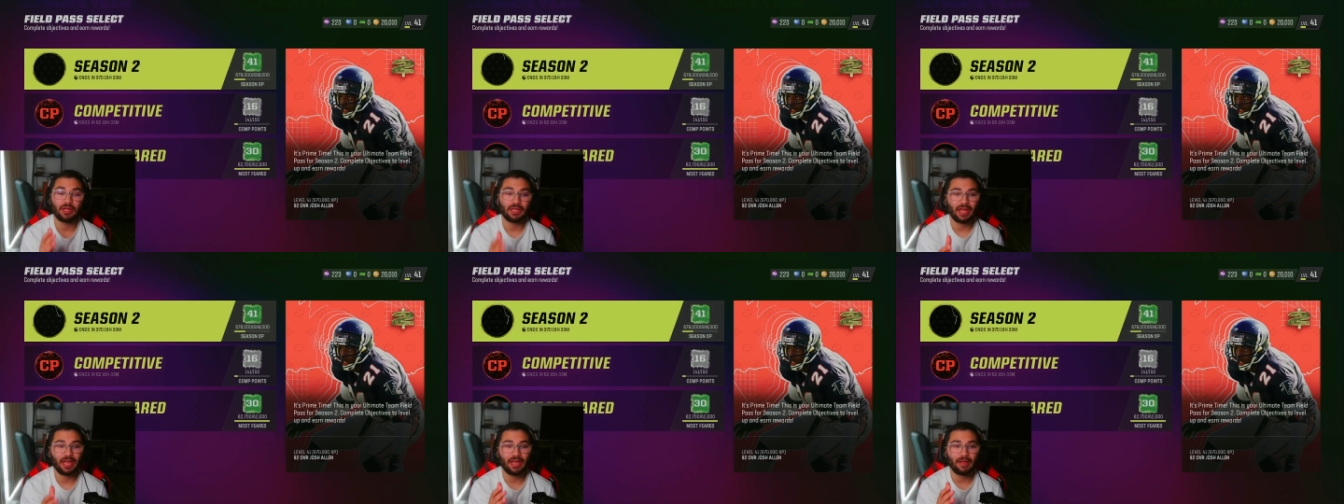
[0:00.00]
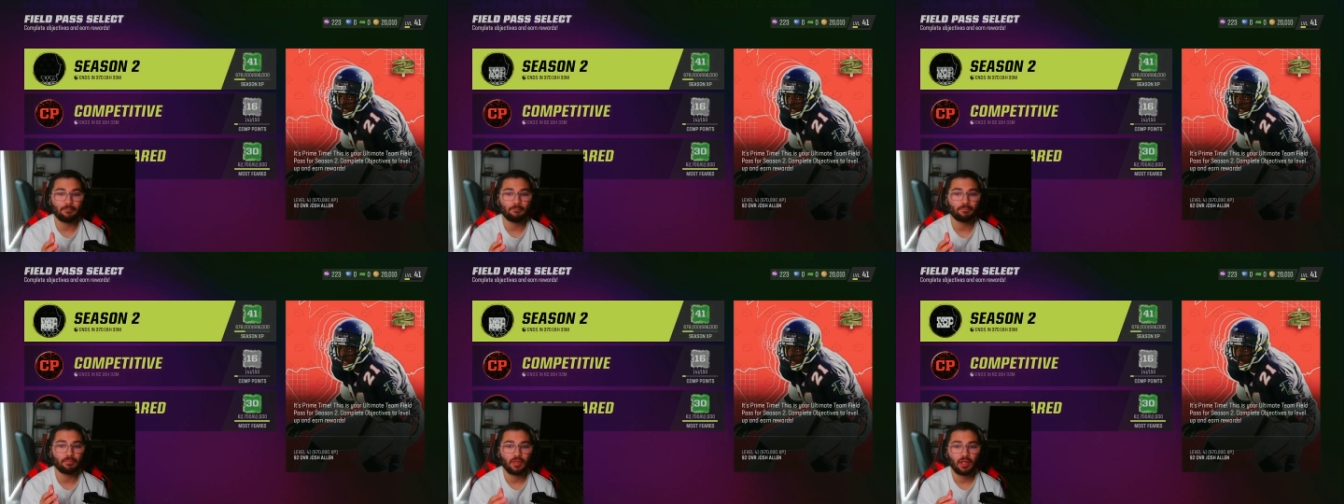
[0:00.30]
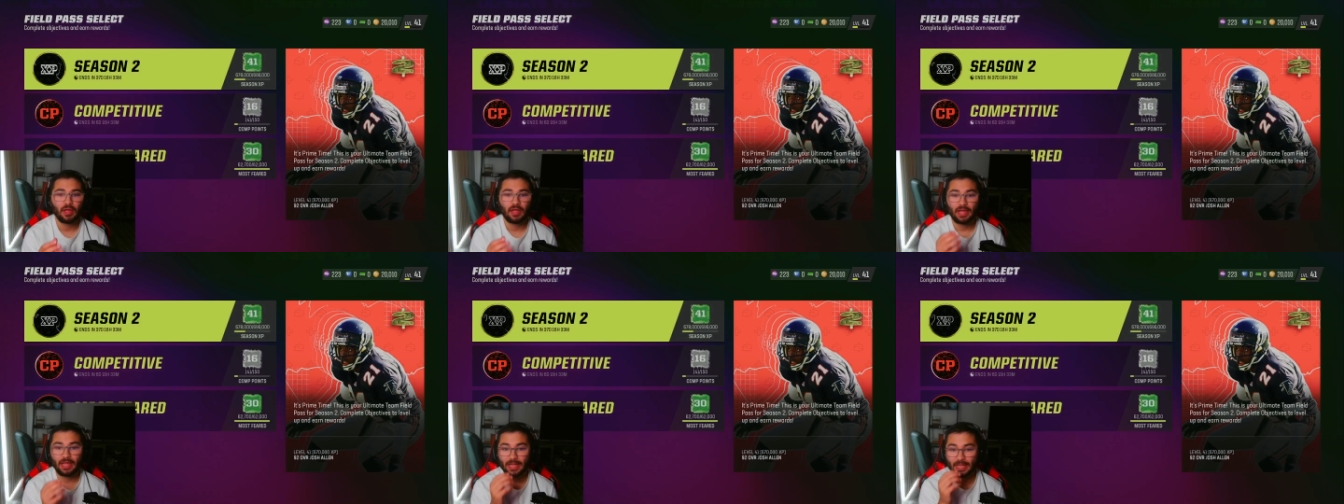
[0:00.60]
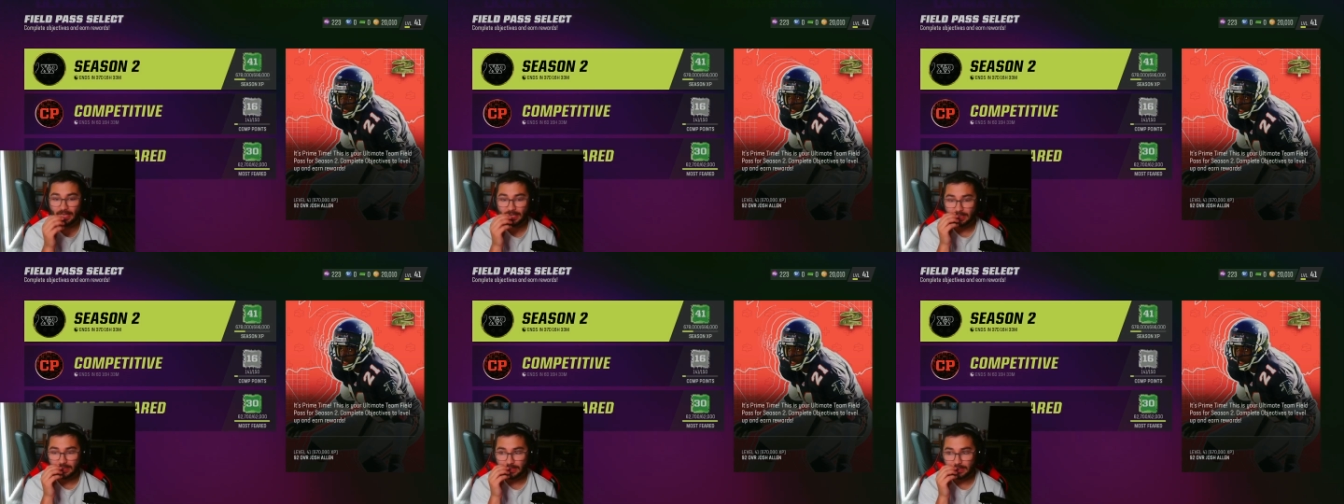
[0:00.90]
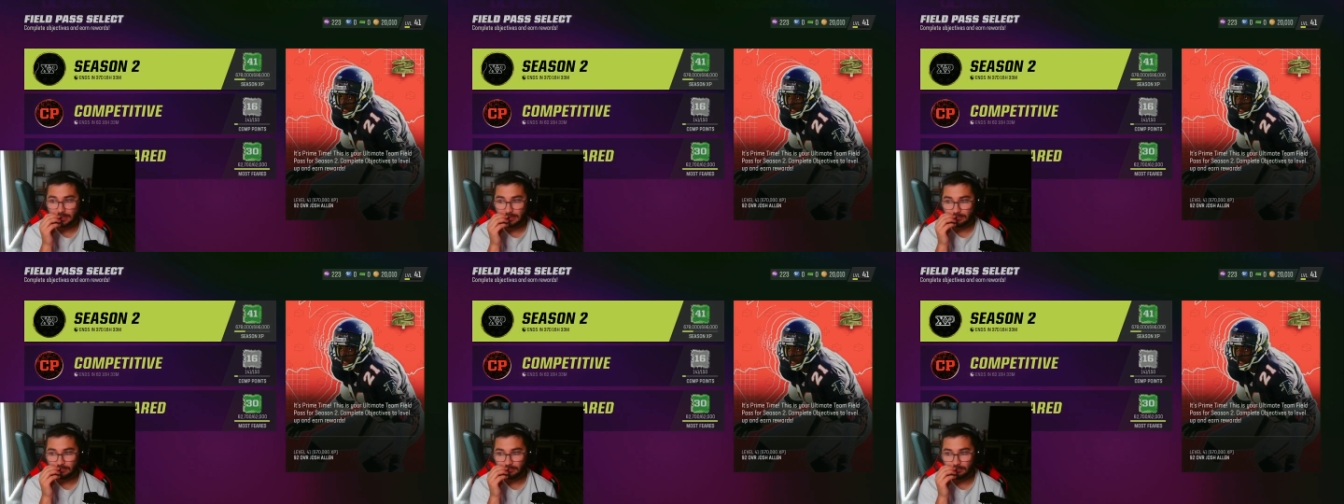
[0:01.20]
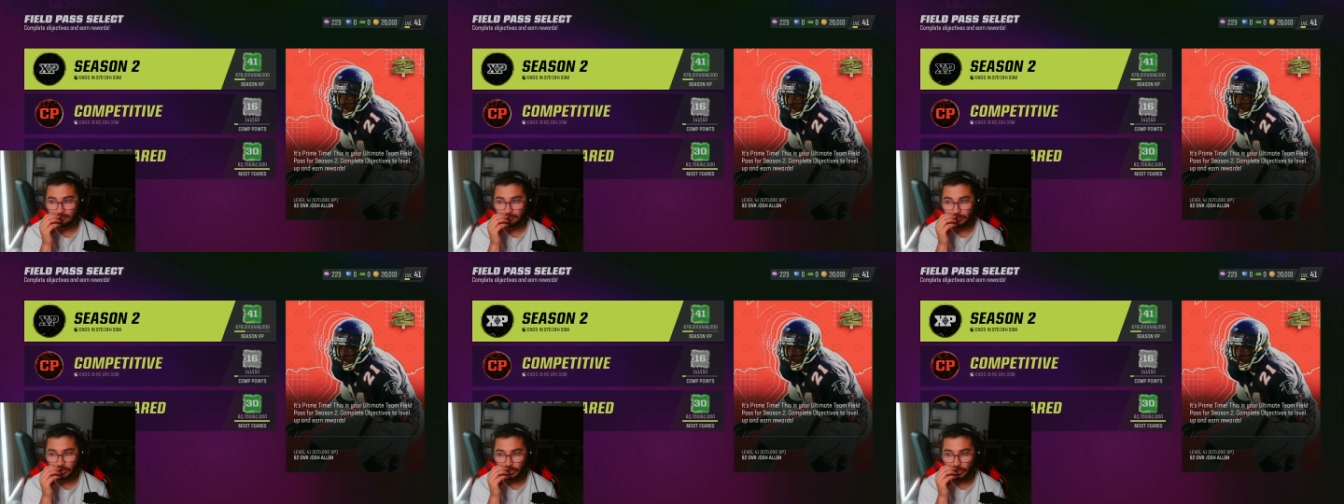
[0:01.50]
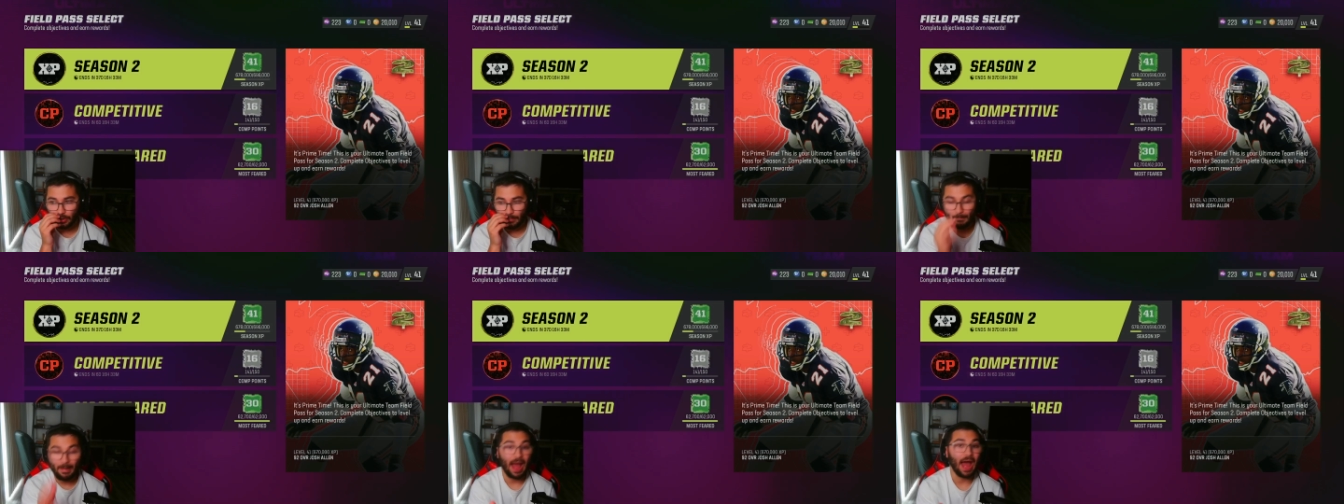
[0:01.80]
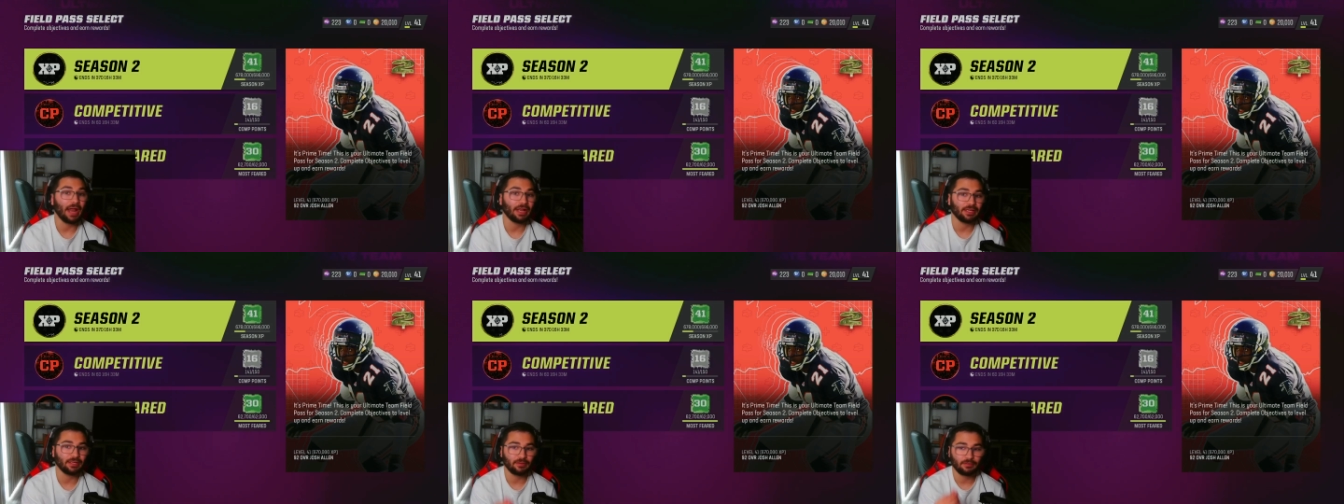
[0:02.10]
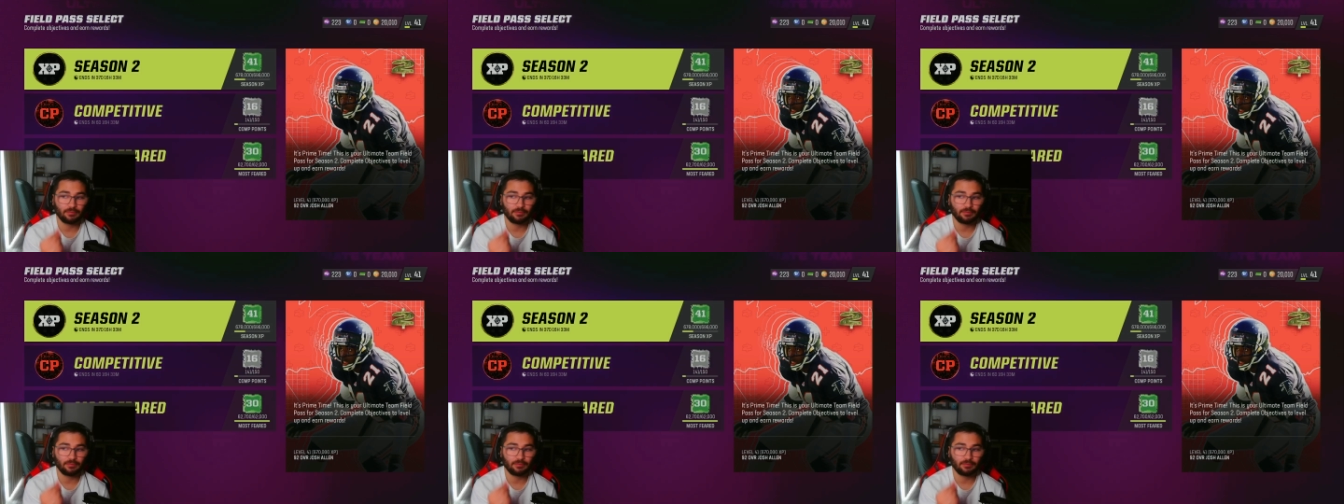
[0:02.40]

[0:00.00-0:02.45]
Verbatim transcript: game is you know, Madden,